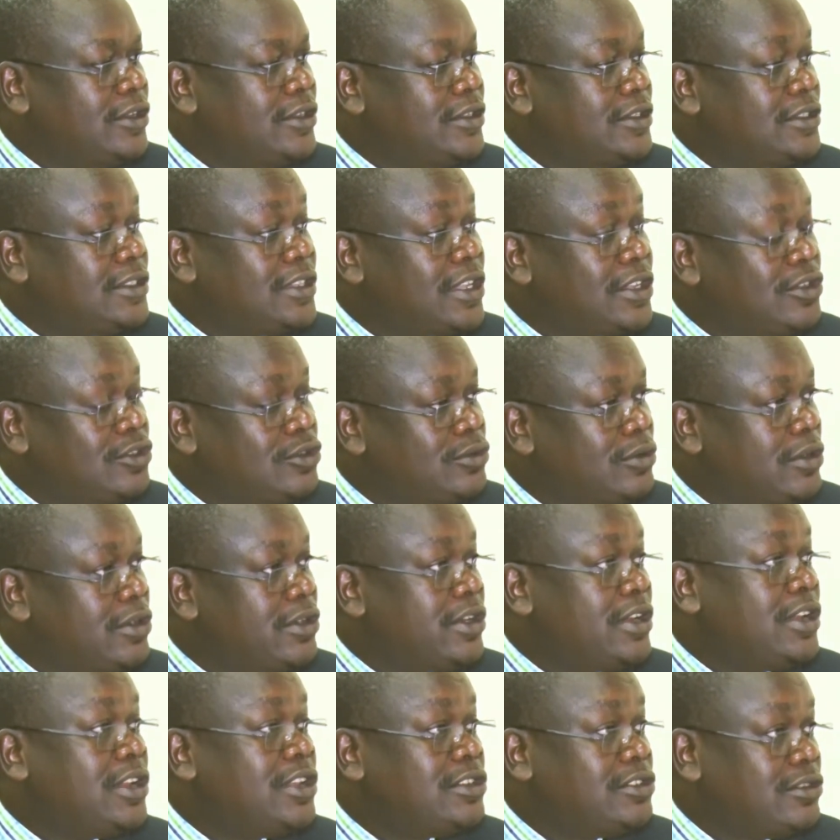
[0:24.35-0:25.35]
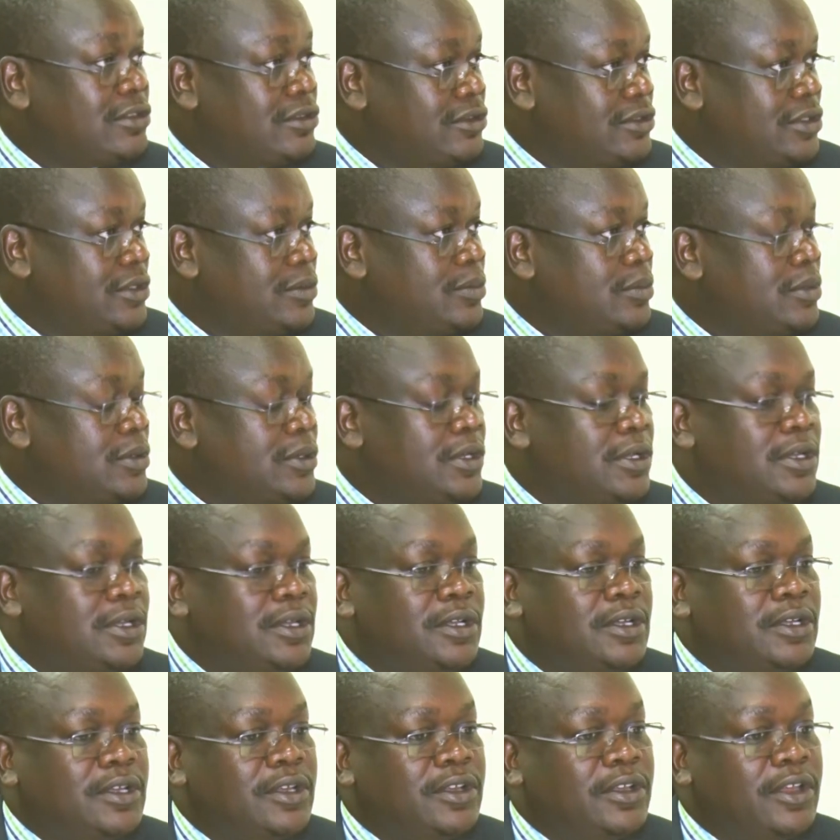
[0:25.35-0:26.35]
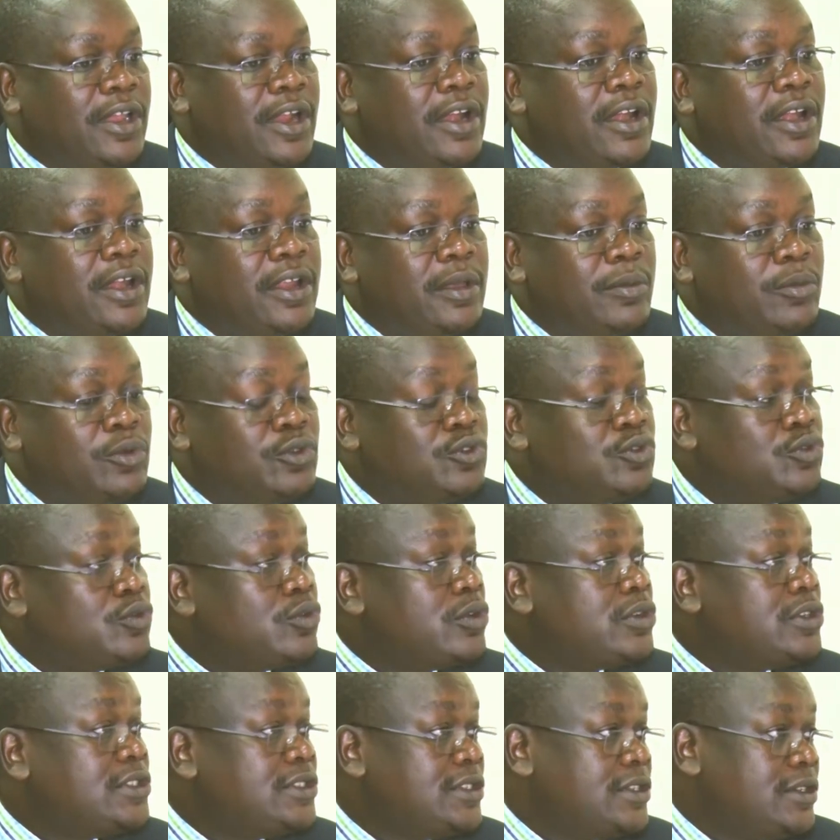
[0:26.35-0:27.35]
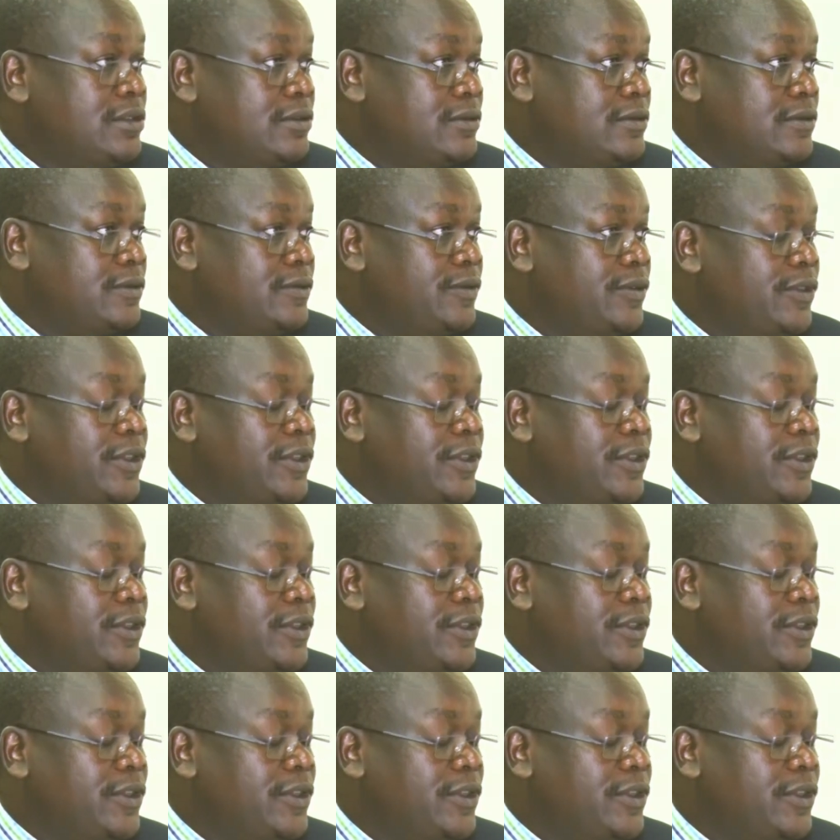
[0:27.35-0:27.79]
sexual relationship are unable to conceive